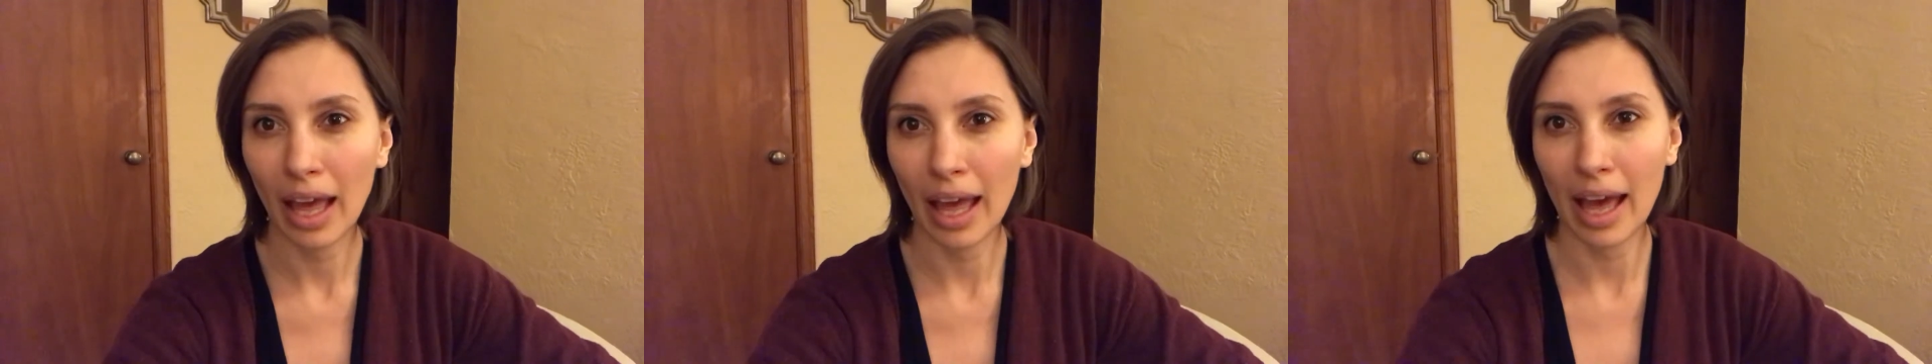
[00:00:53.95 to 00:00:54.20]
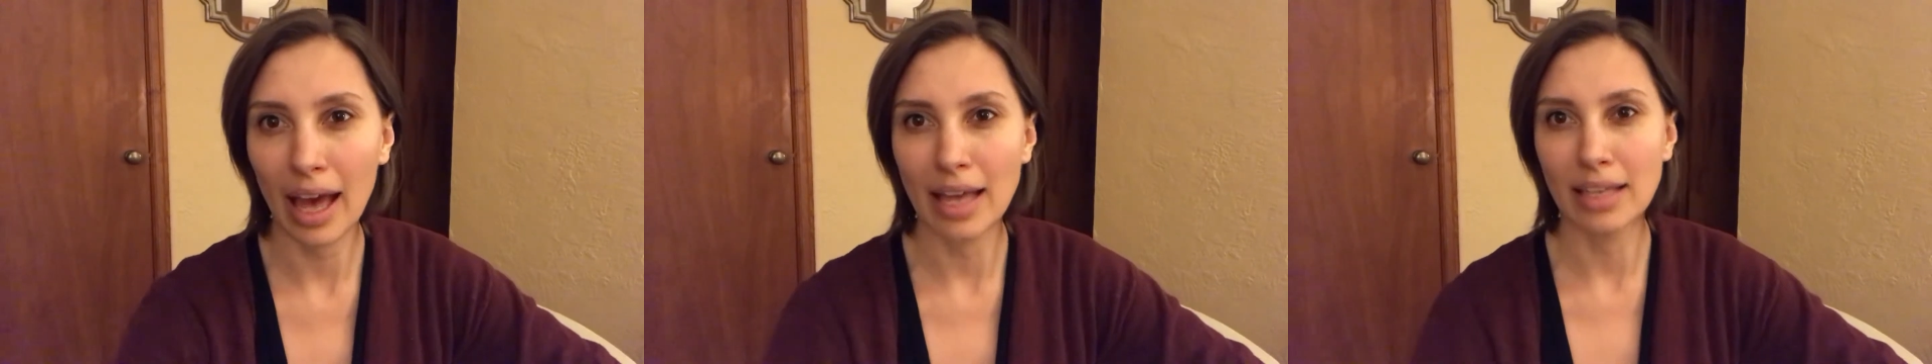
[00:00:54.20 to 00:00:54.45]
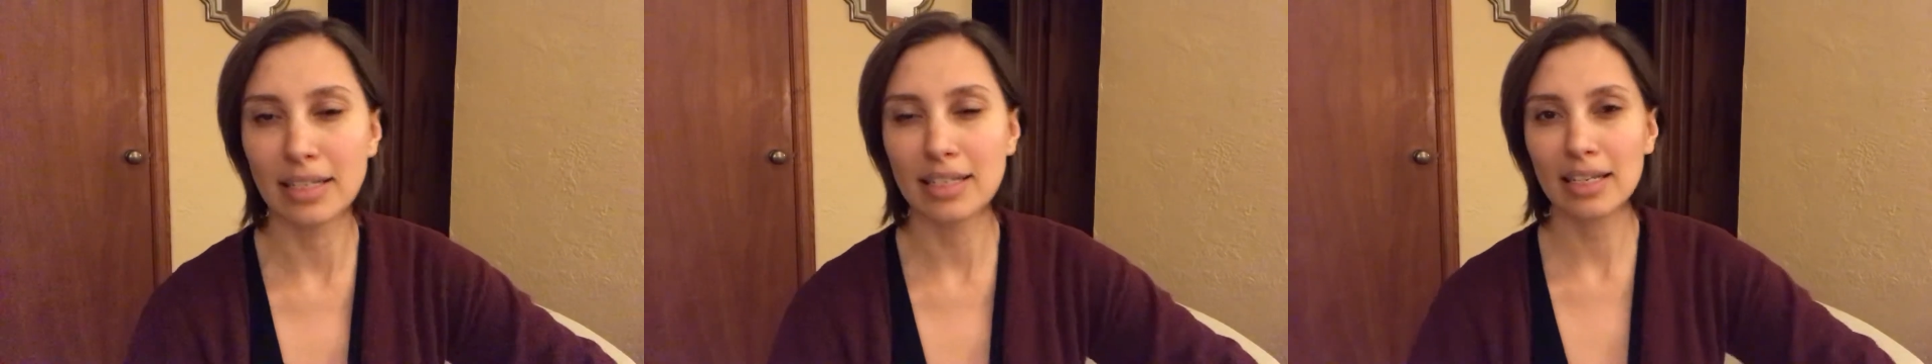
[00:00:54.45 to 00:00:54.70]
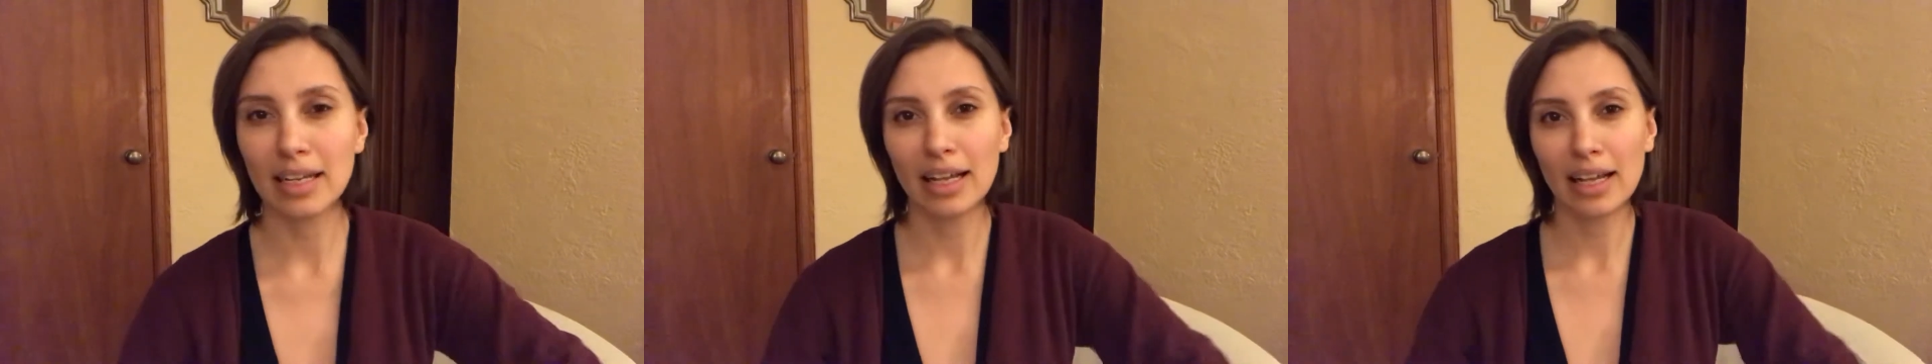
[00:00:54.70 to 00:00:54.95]

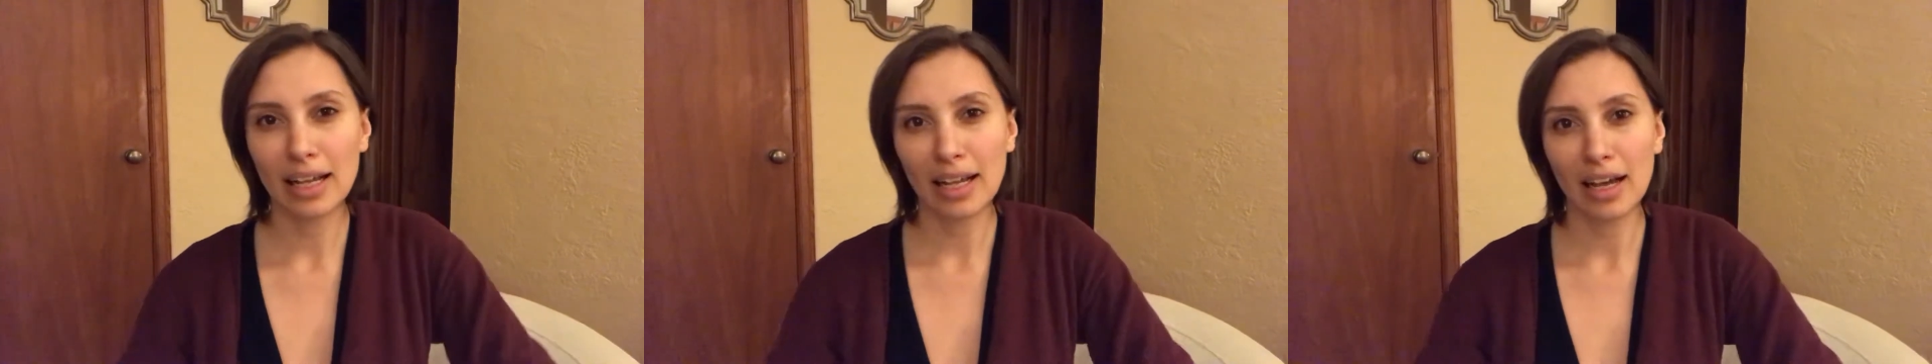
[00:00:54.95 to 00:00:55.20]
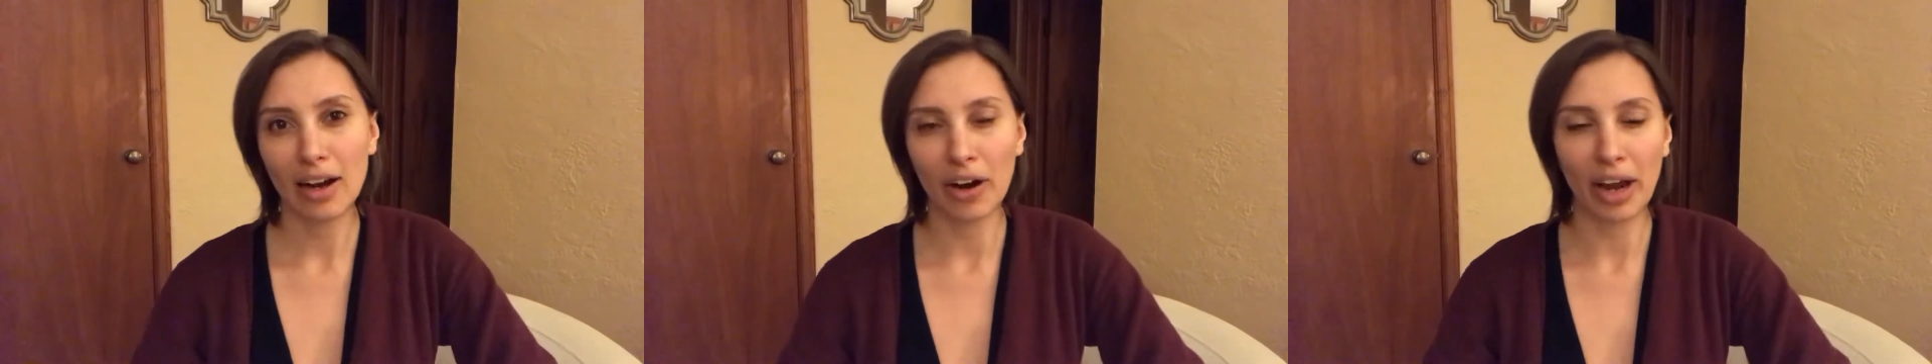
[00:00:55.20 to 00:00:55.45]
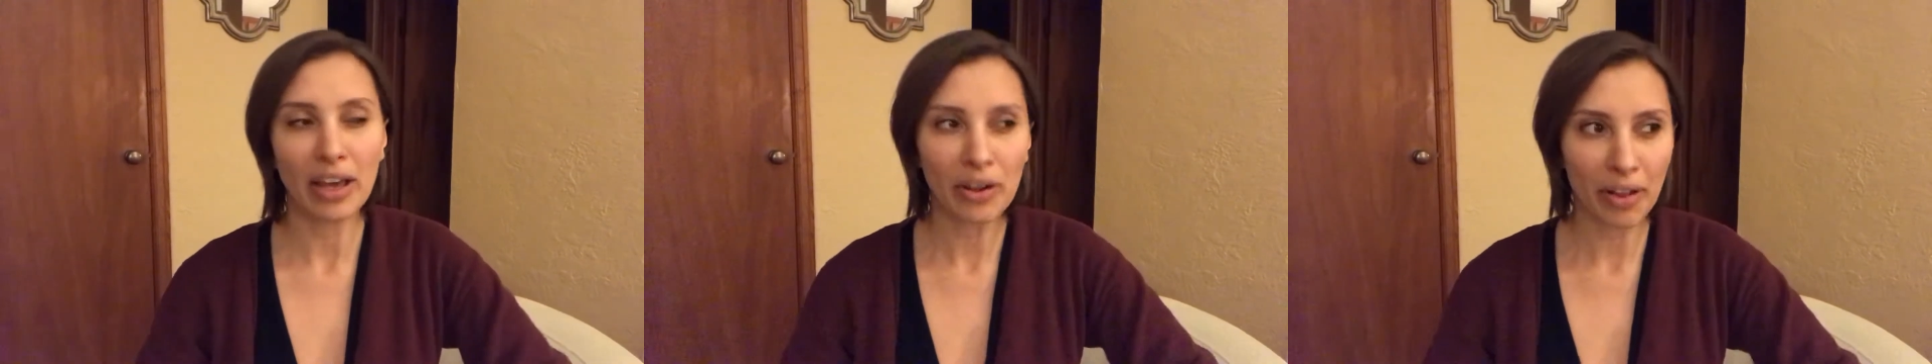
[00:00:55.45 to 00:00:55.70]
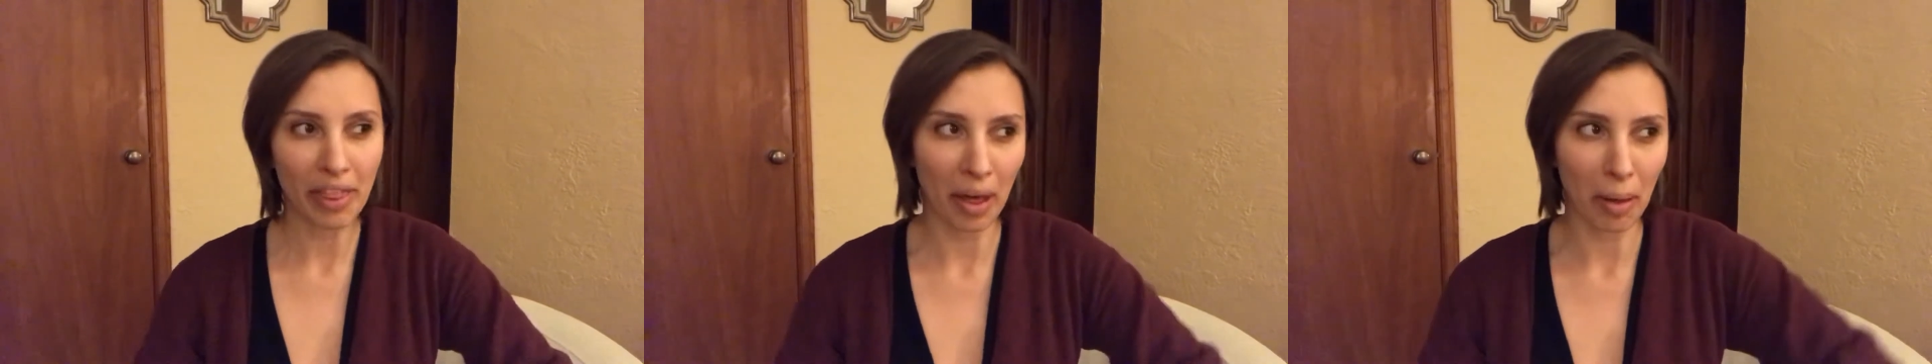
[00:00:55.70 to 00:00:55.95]
and or I
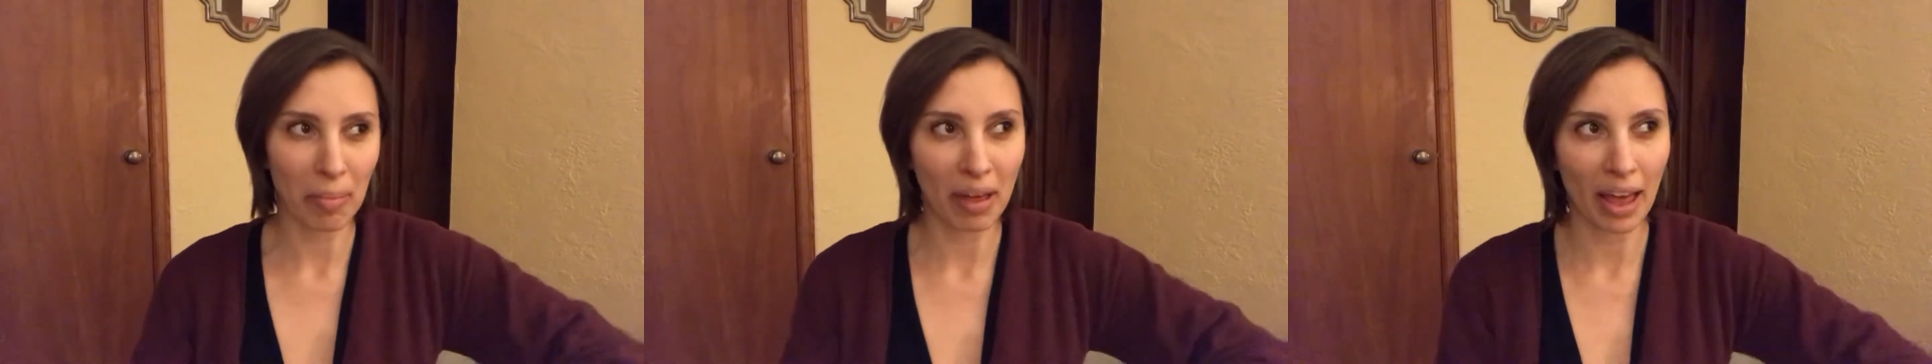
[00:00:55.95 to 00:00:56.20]
hear them,